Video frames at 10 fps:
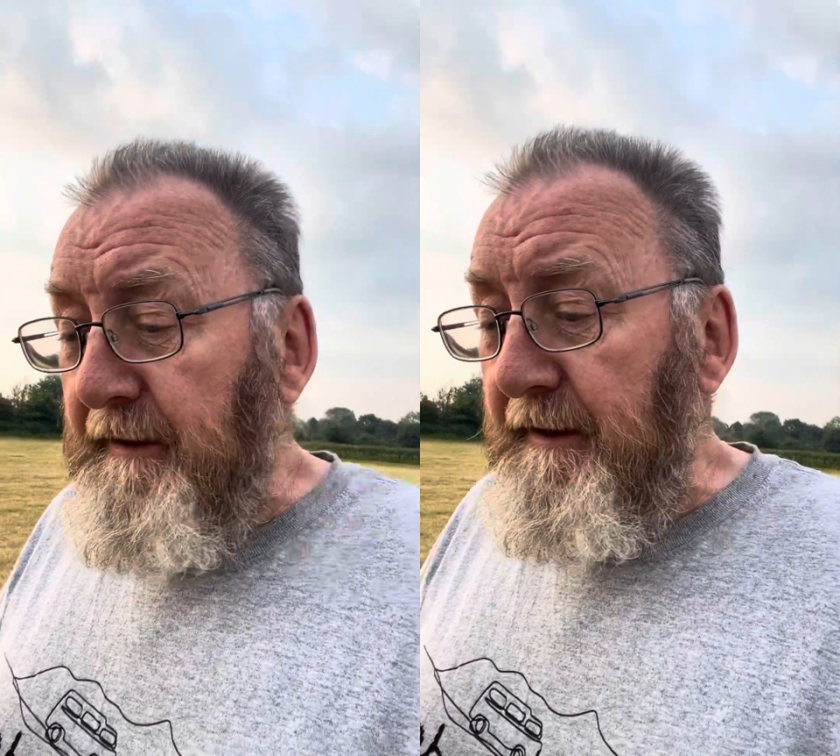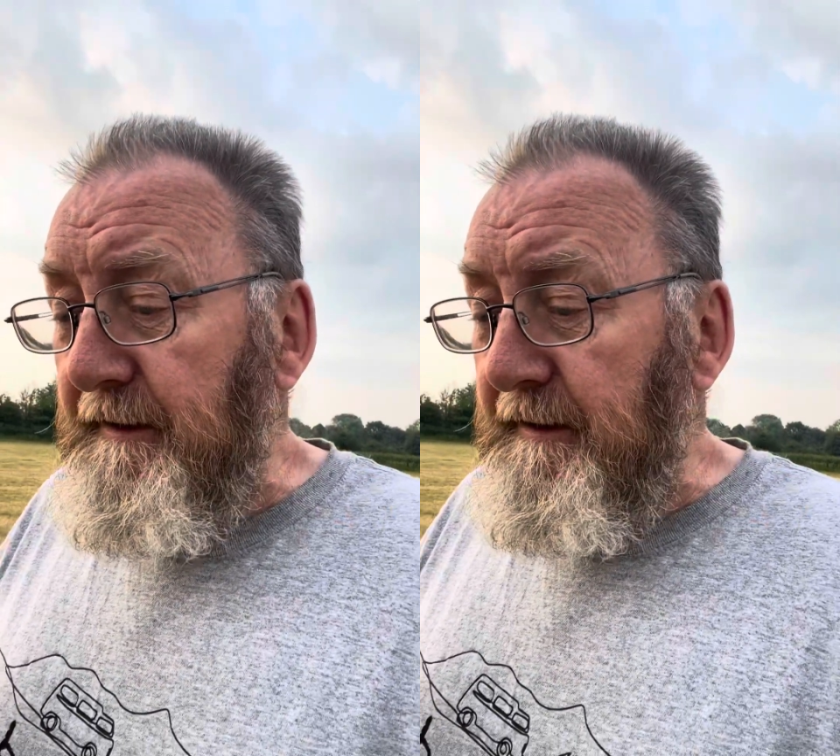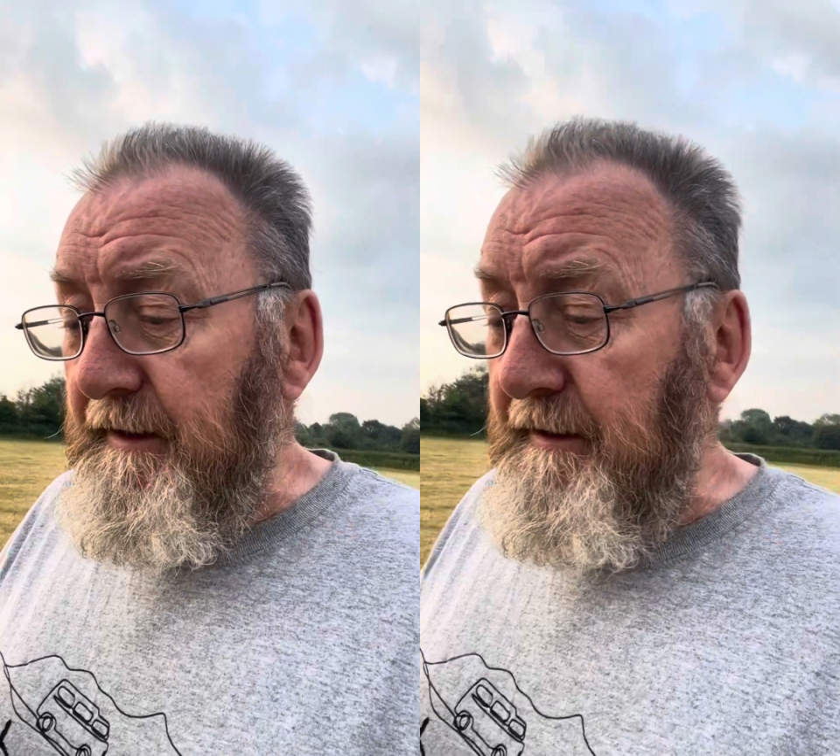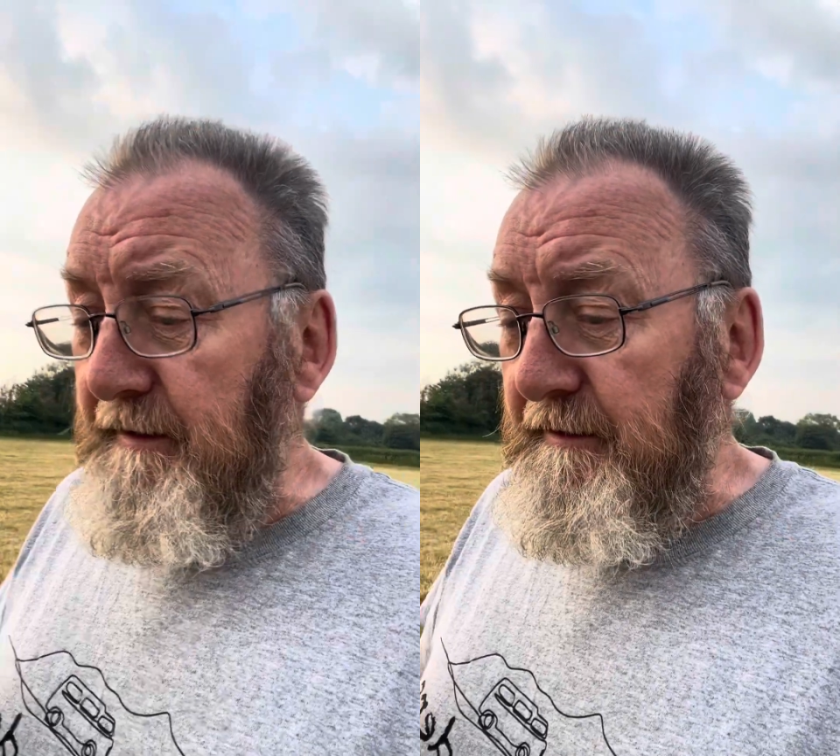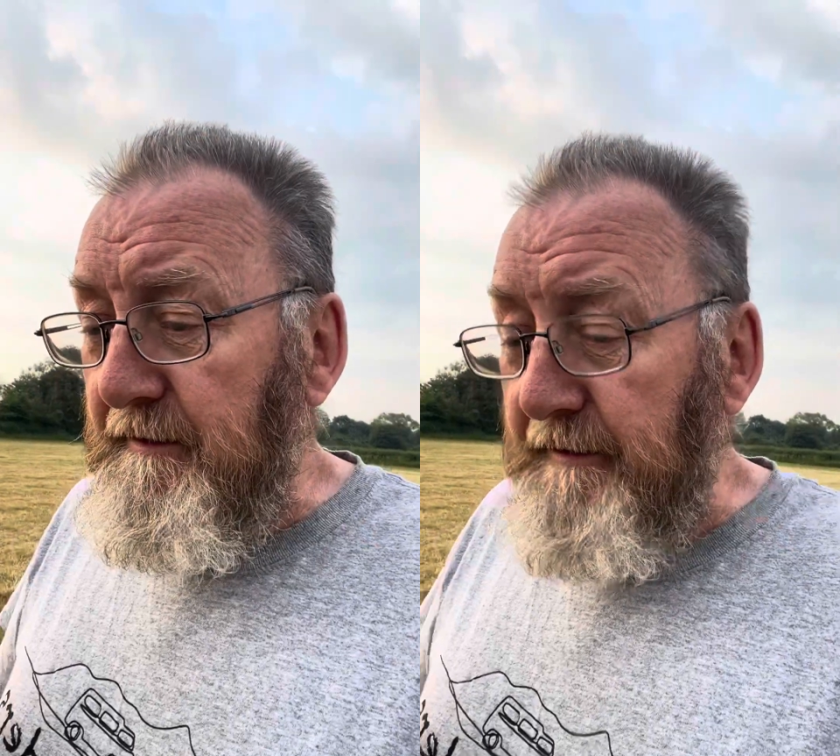And uh,
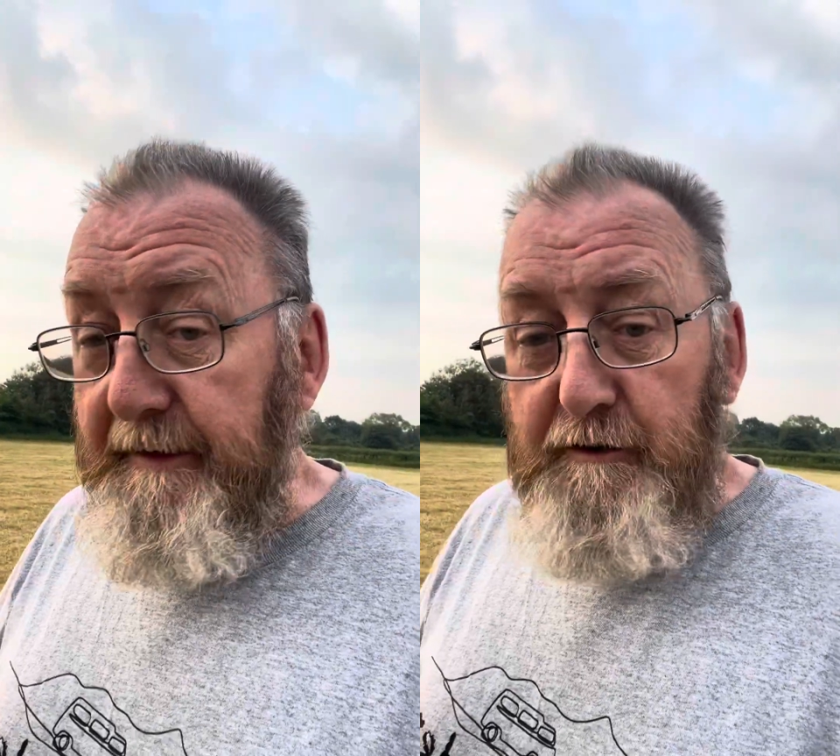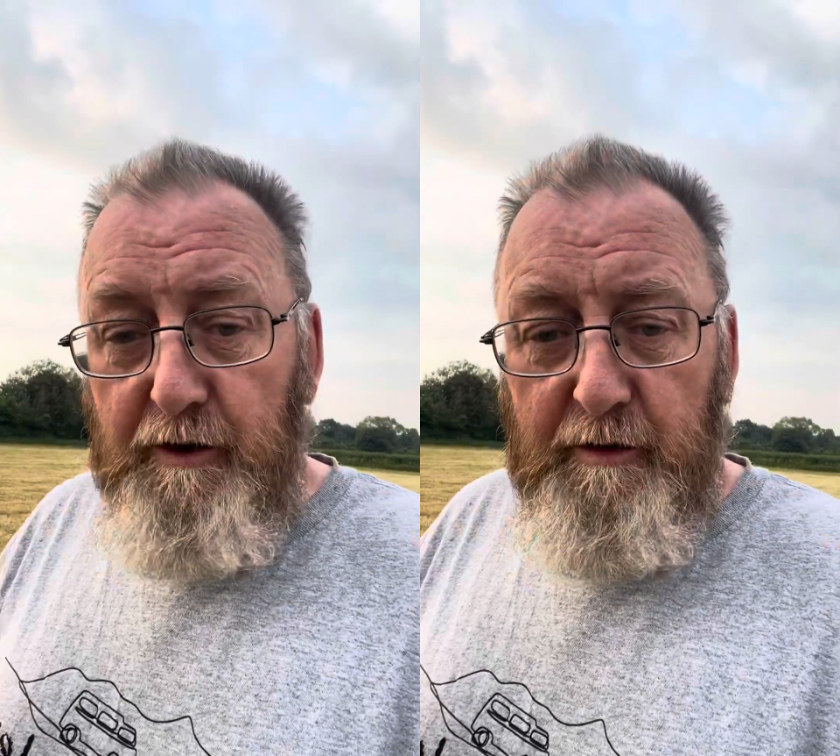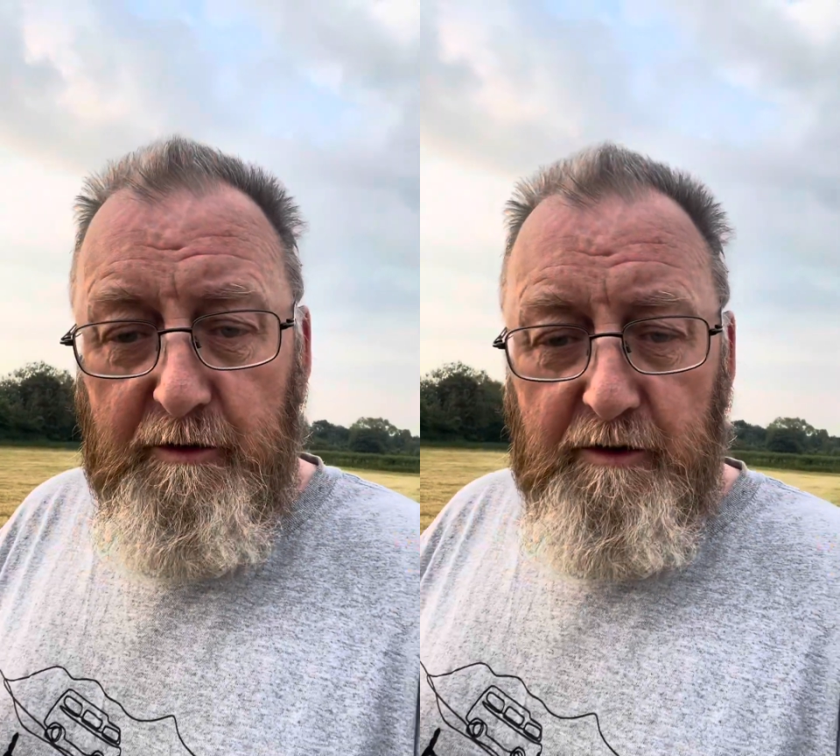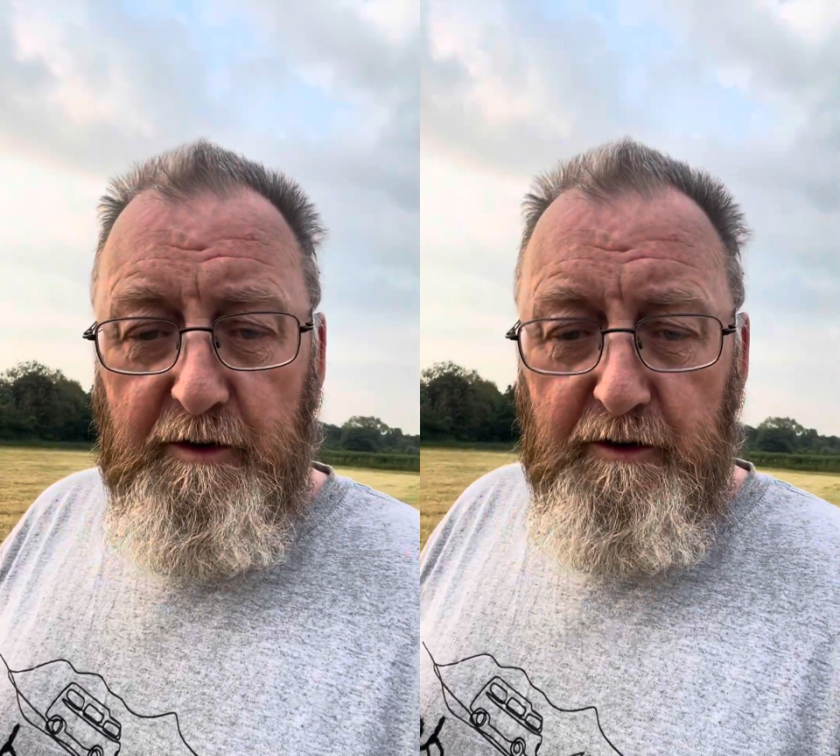I need to because it's